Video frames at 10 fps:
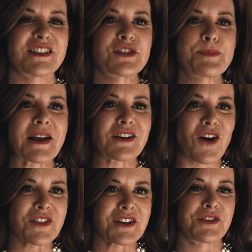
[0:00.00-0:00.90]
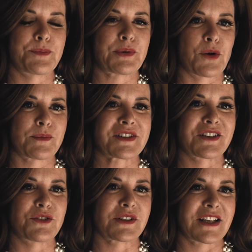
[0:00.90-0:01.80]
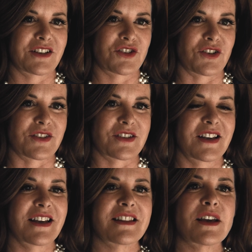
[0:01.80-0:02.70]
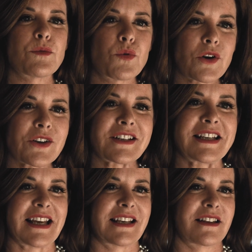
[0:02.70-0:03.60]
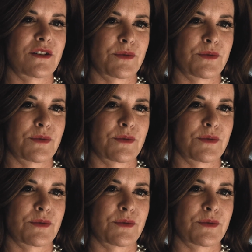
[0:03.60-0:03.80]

Despite all their diplomas and credentials, they weren't getting